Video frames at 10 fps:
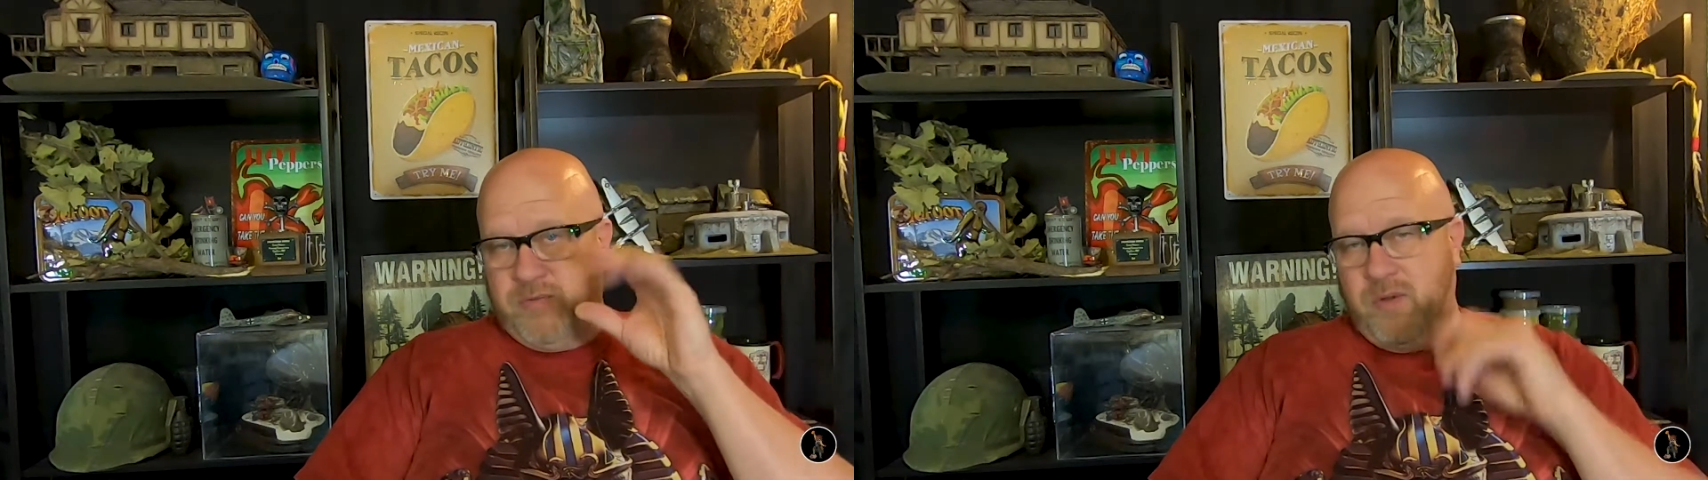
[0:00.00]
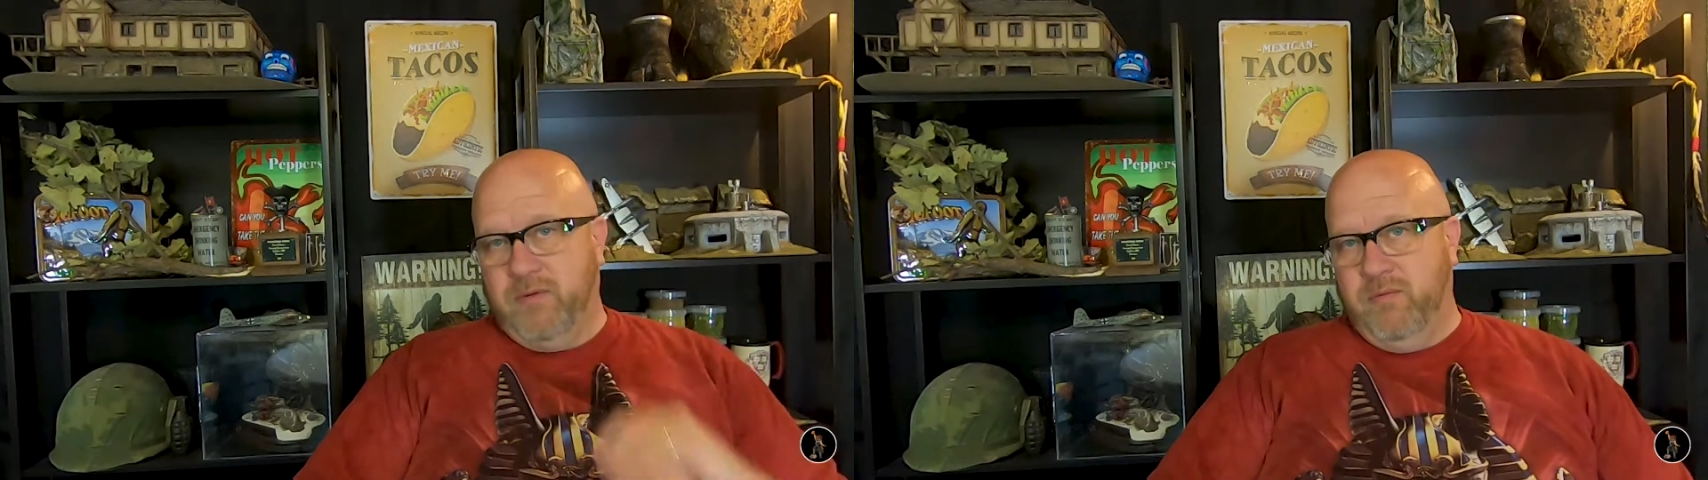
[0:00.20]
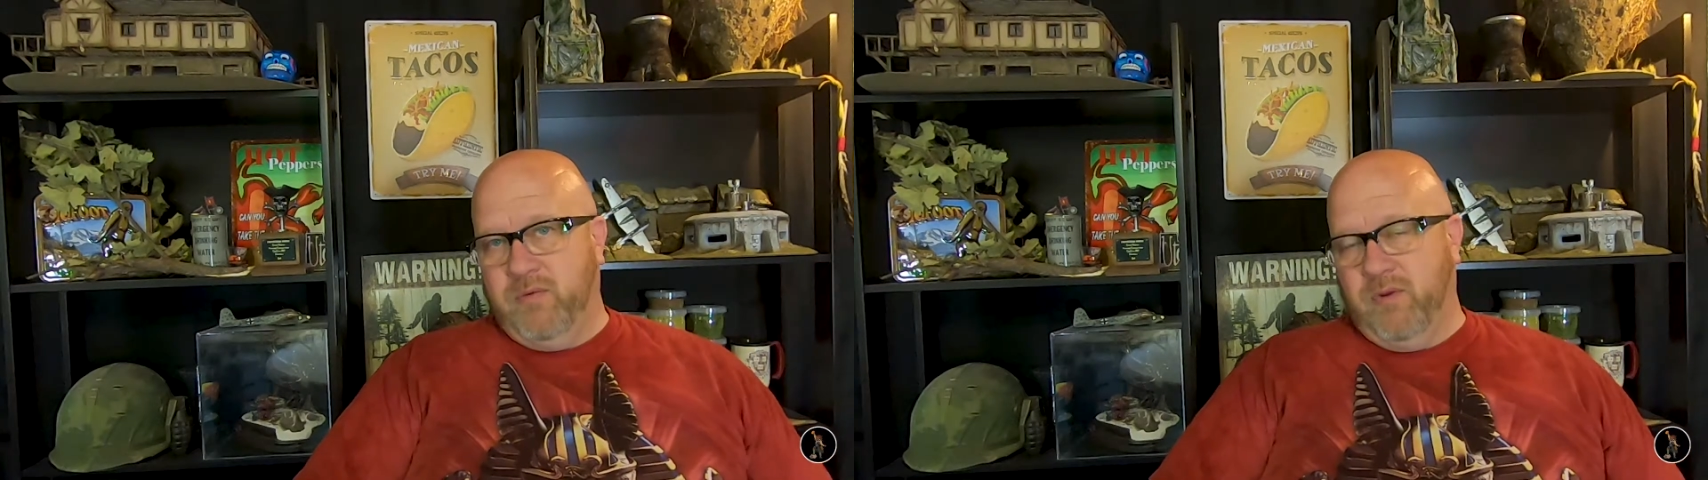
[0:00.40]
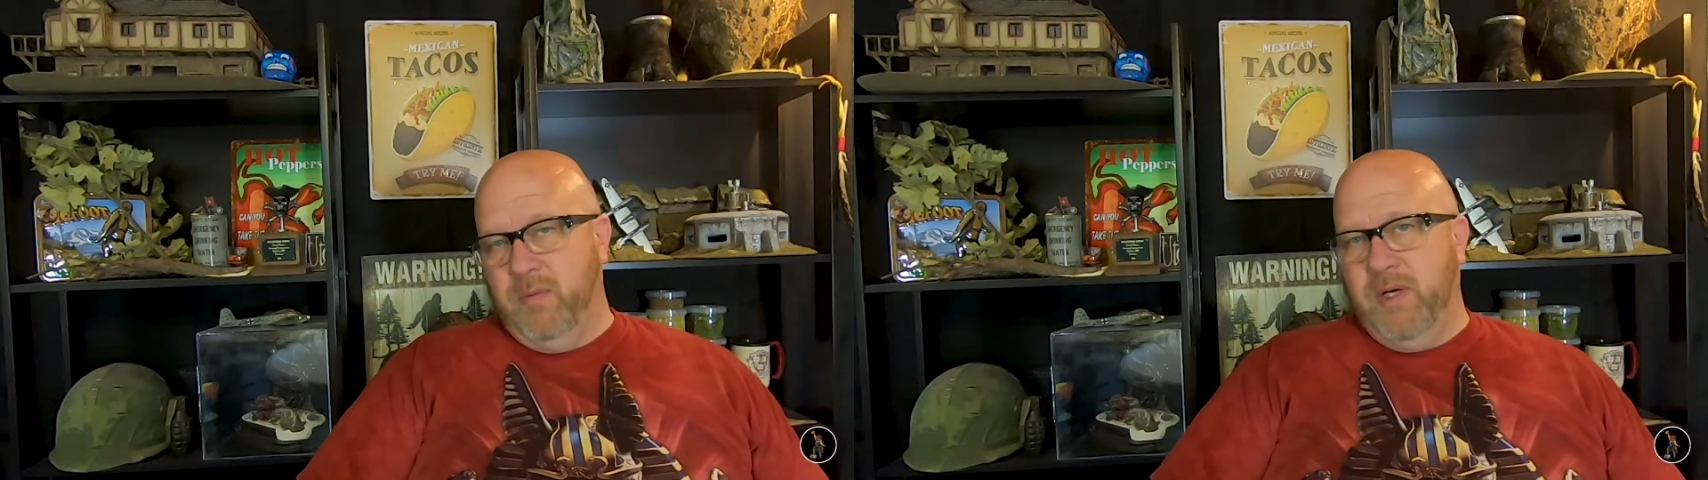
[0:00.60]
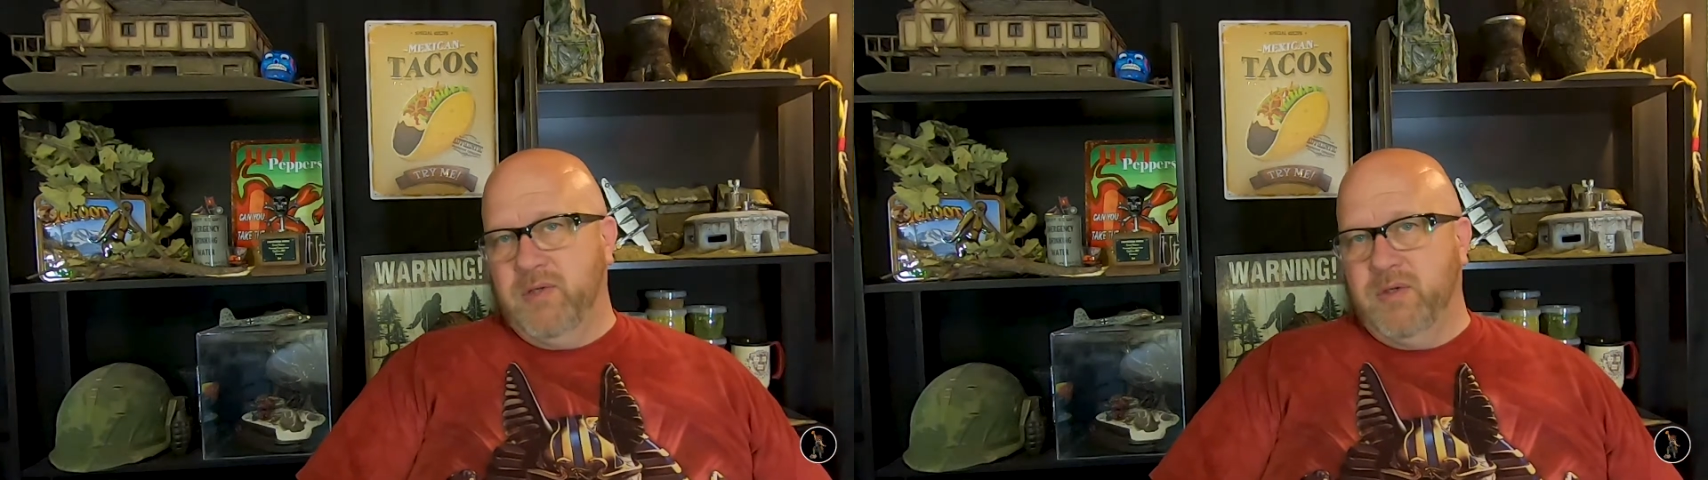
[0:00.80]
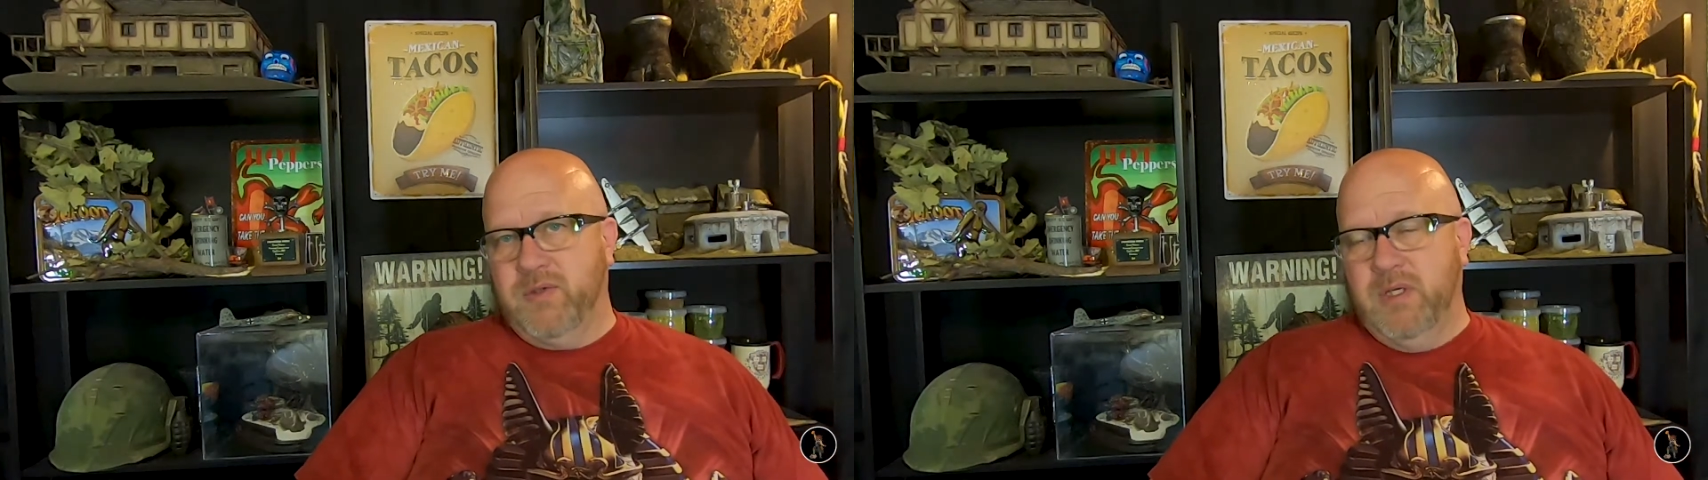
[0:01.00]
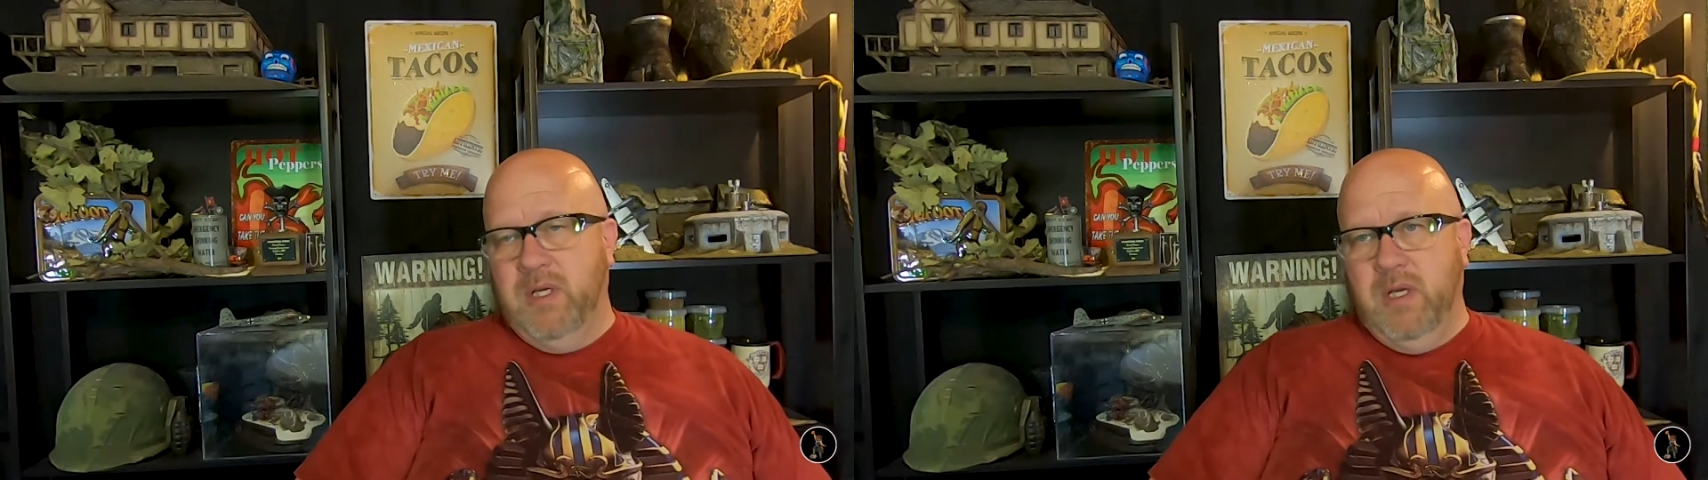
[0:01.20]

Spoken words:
for their miniatures.